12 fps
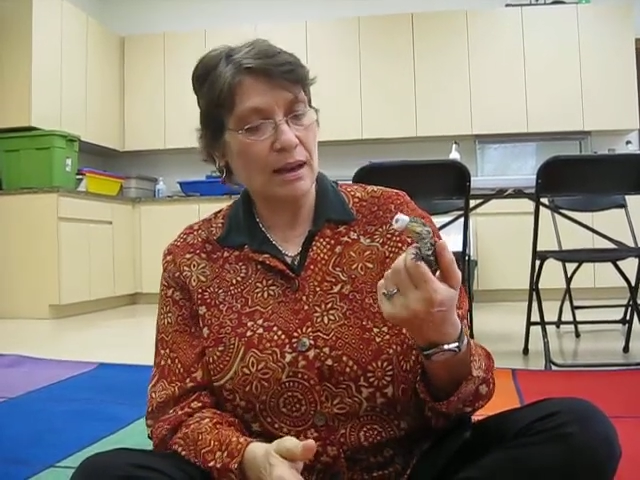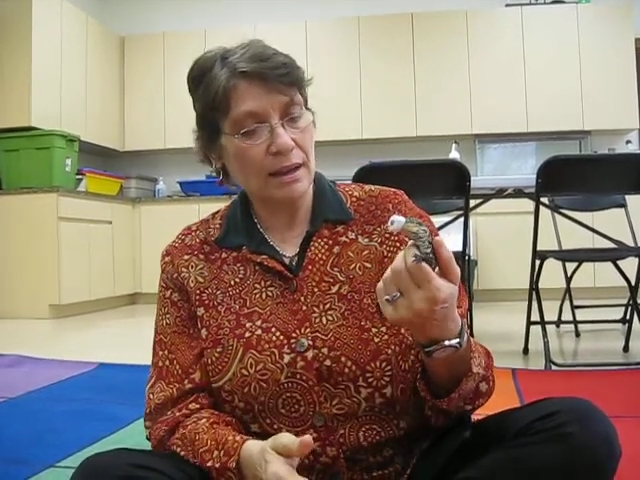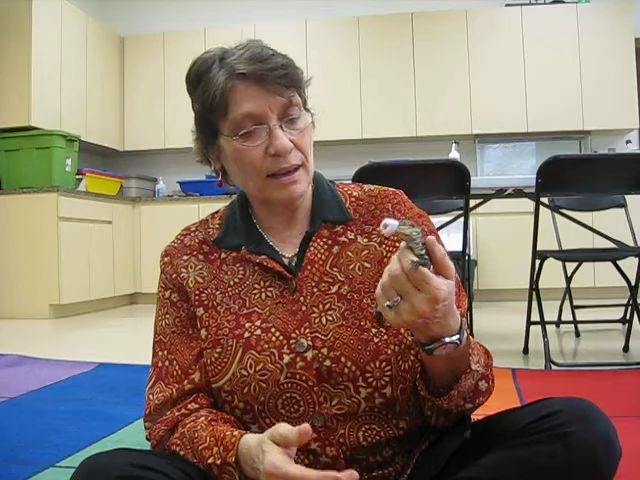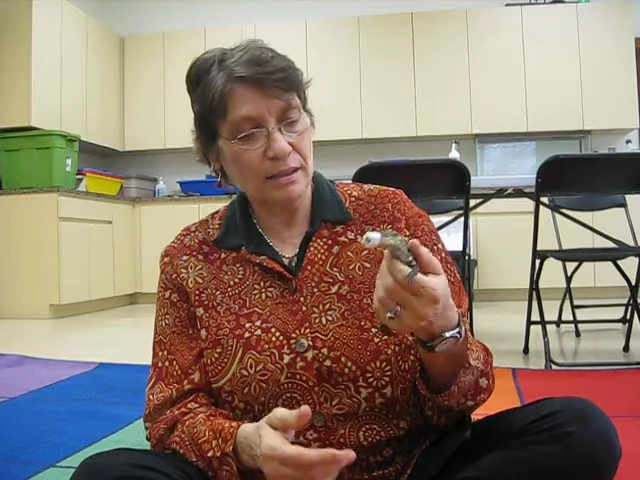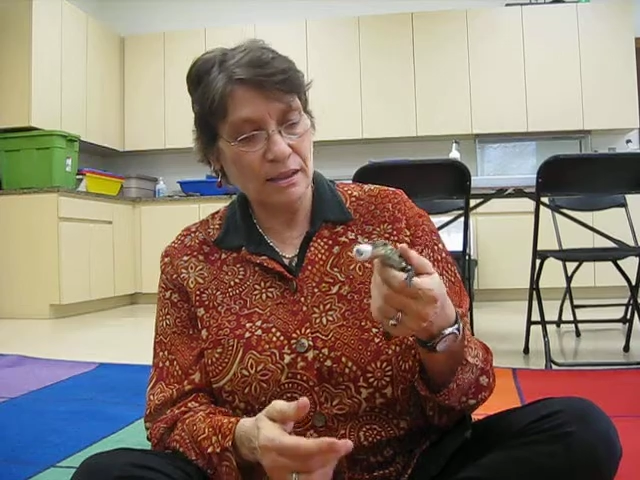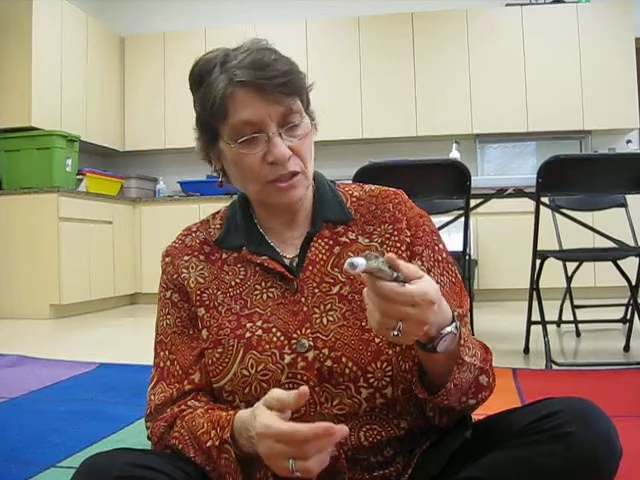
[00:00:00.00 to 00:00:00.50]
I
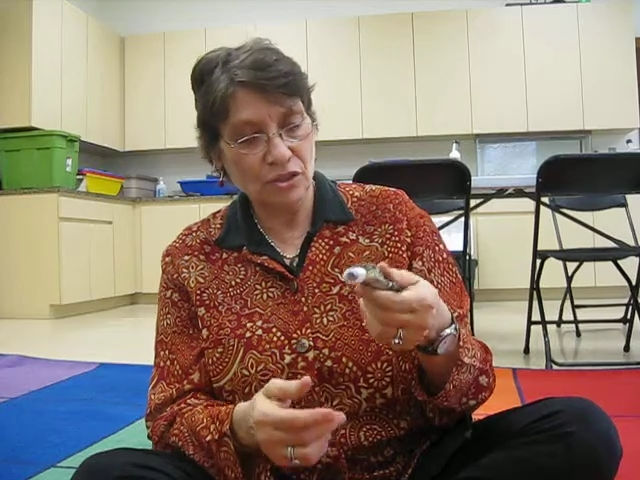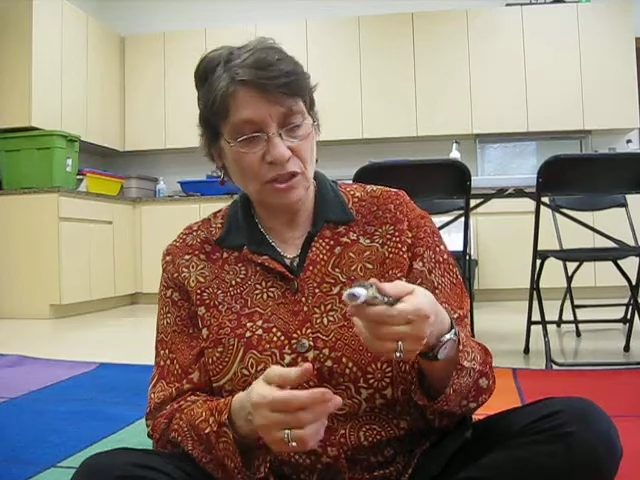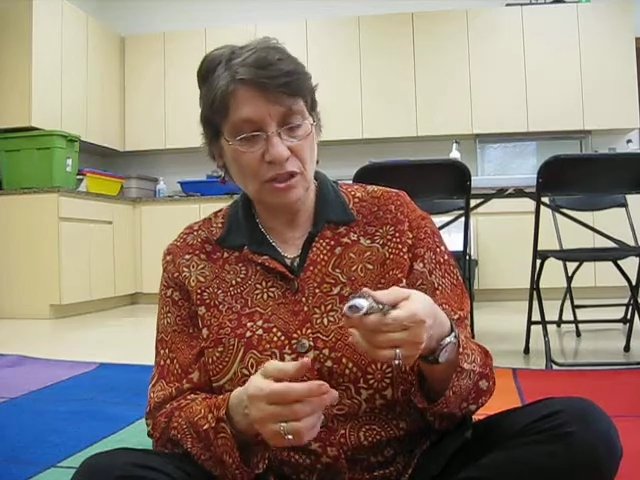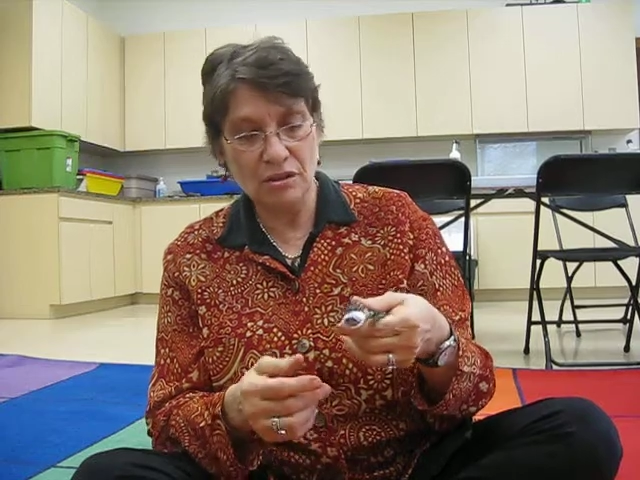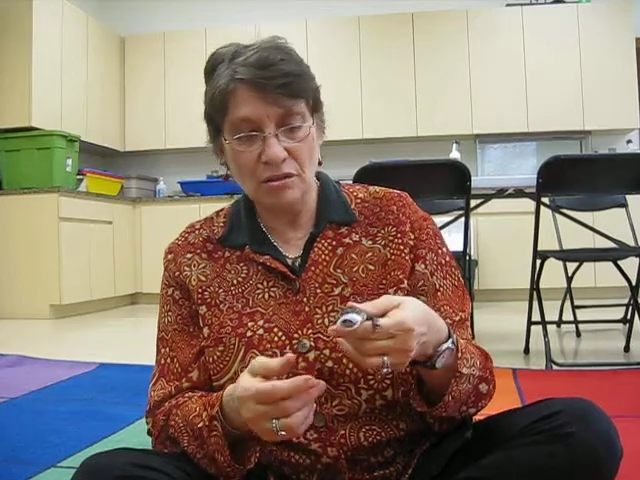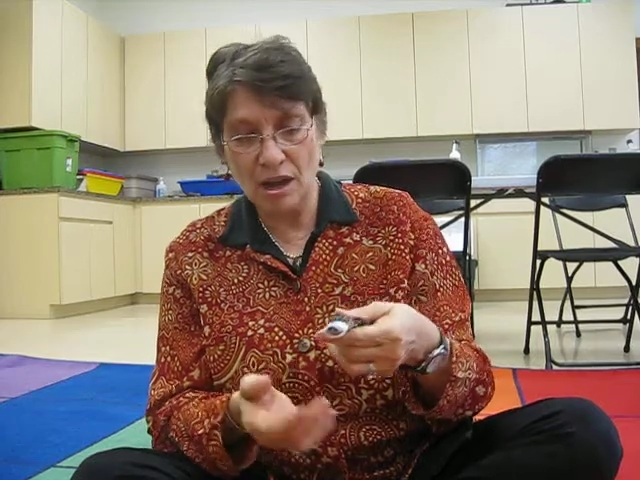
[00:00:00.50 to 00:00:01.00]
guess it's
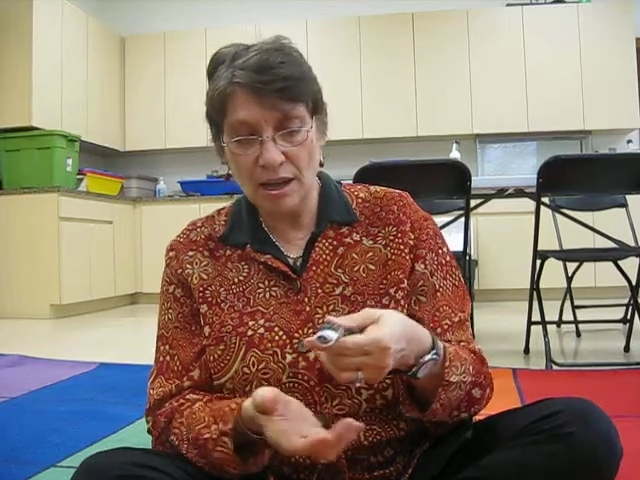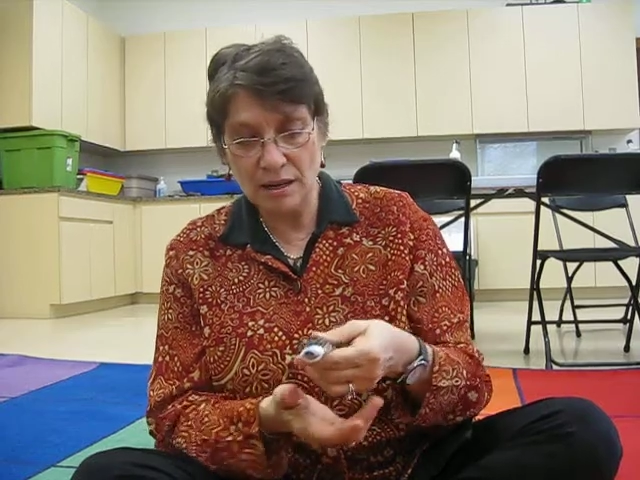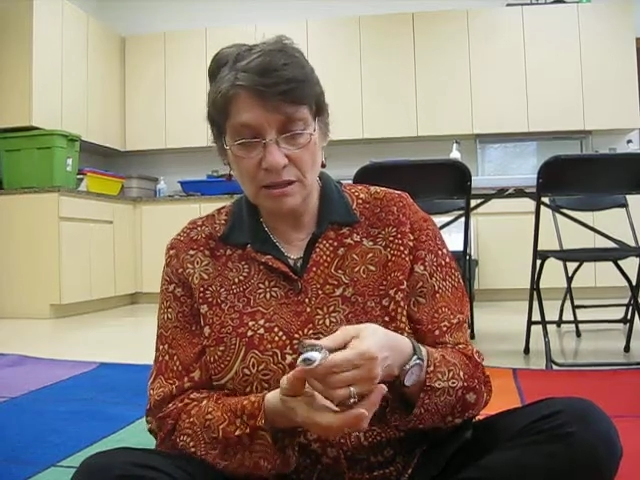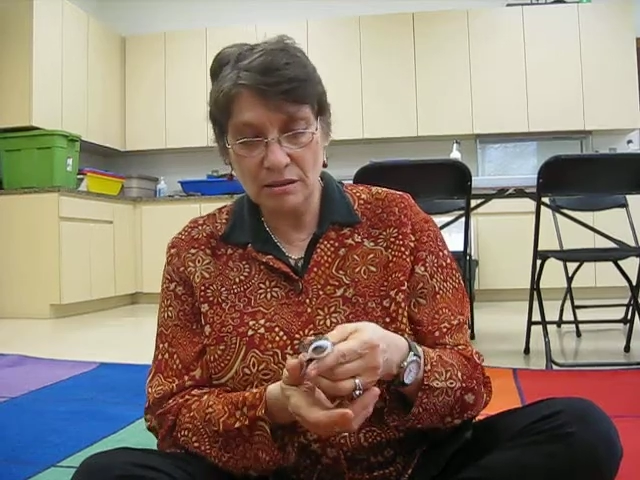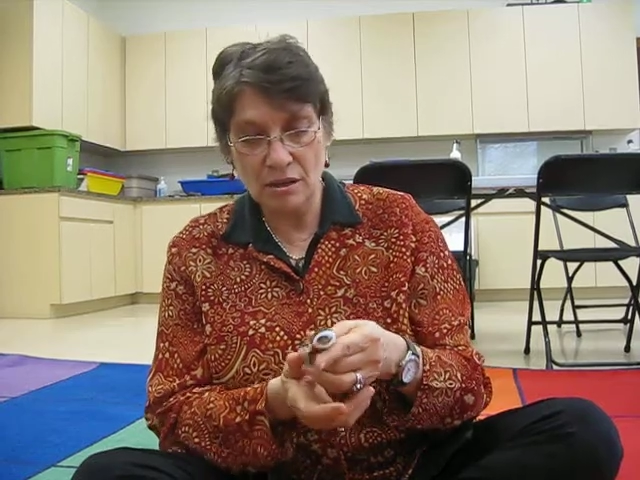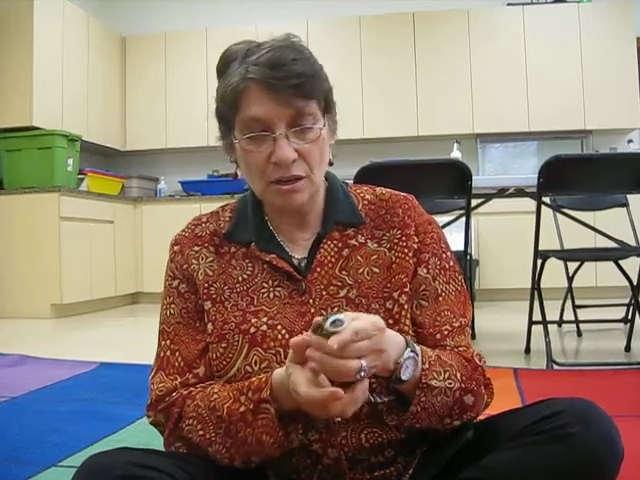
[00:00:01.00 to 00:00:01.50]
just not
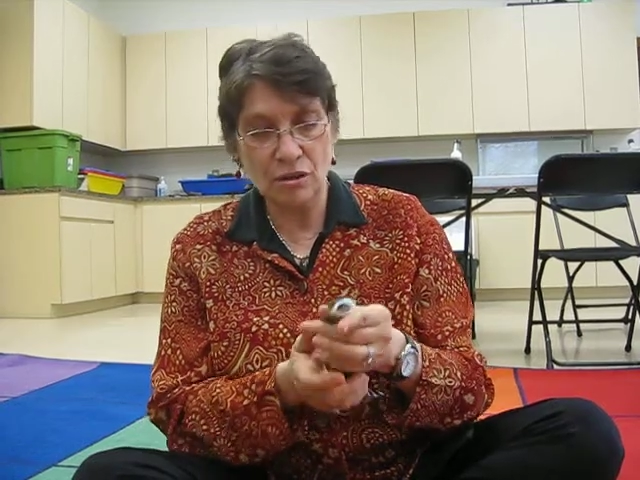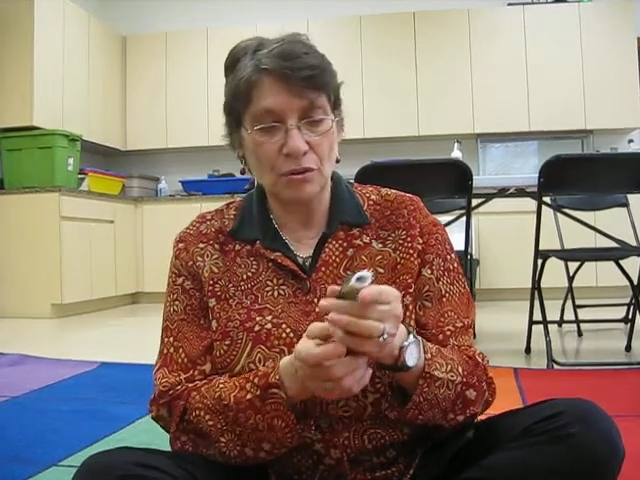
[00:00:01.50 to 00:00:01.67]
an